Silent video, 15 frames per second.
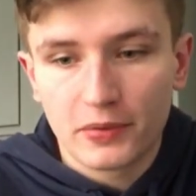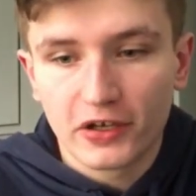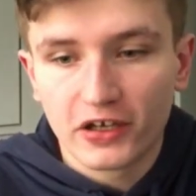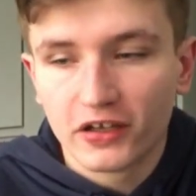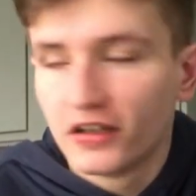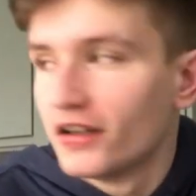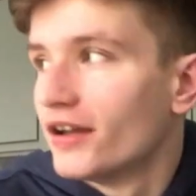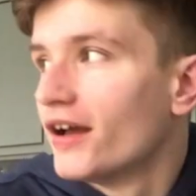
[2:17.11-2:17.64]

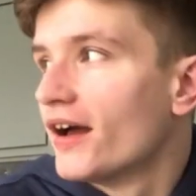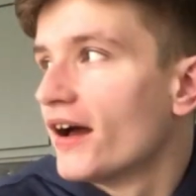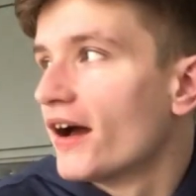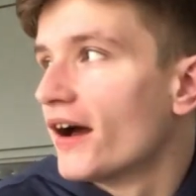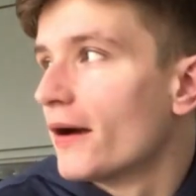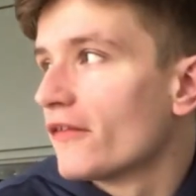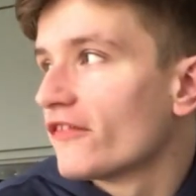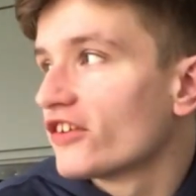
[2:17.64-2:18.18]
but
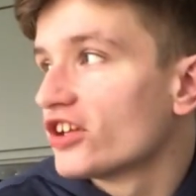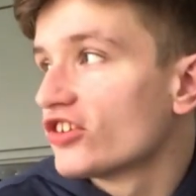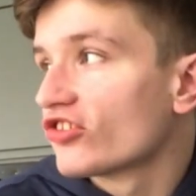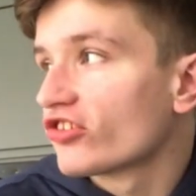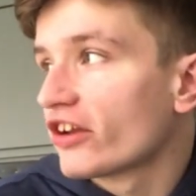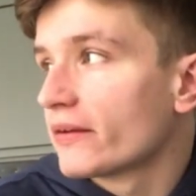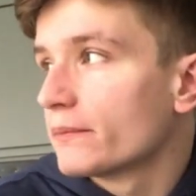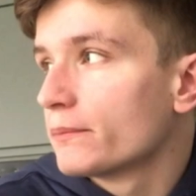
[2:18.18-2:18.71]
I think you
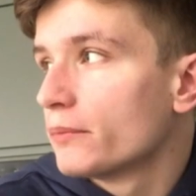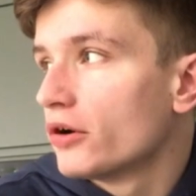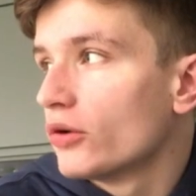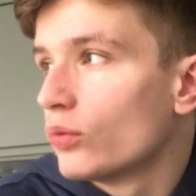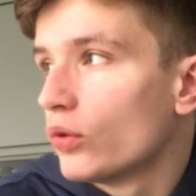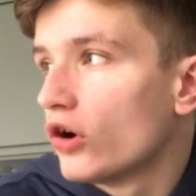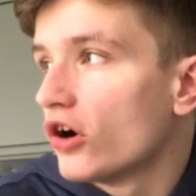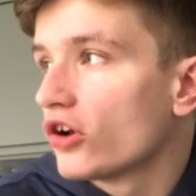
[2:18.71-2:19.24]
just like put
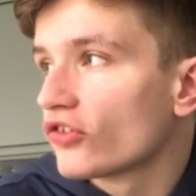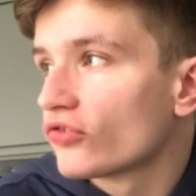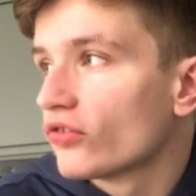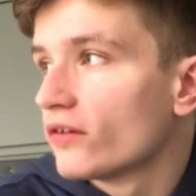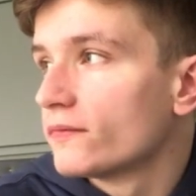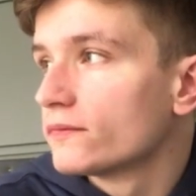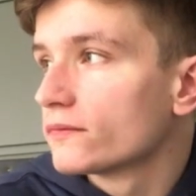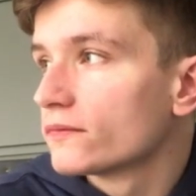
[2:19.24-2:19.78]
water
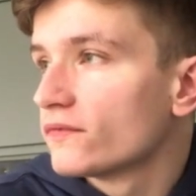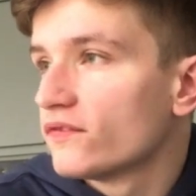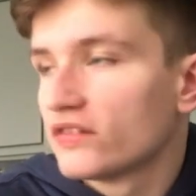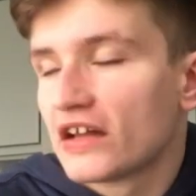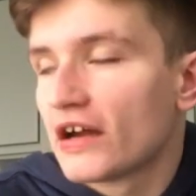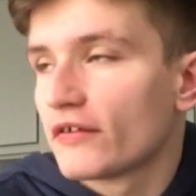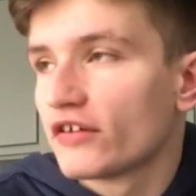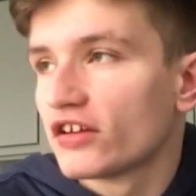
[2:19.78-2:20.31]
and
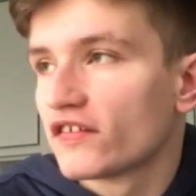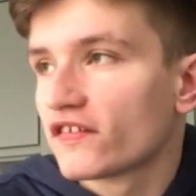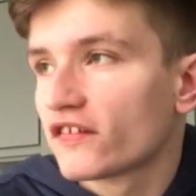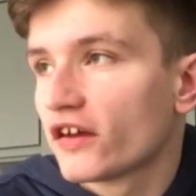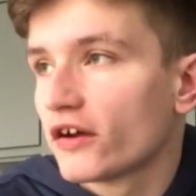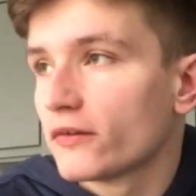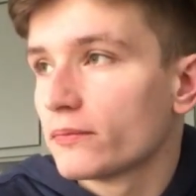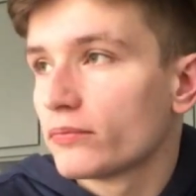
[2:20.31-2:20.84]
flour in,
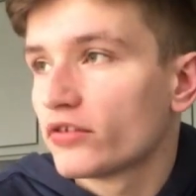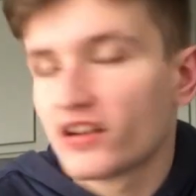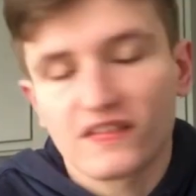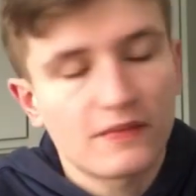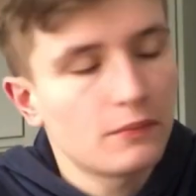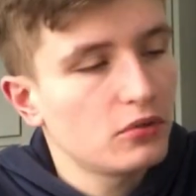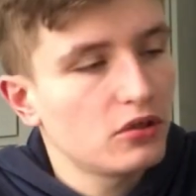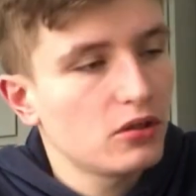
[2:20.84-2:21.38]
so pretty
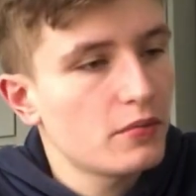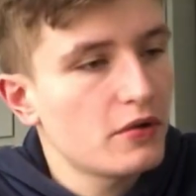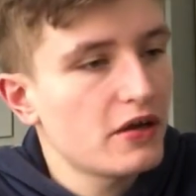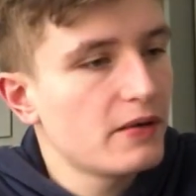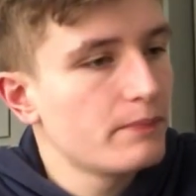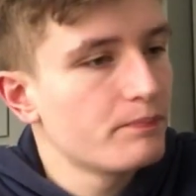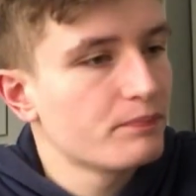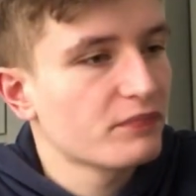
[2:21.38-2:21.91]
simple, but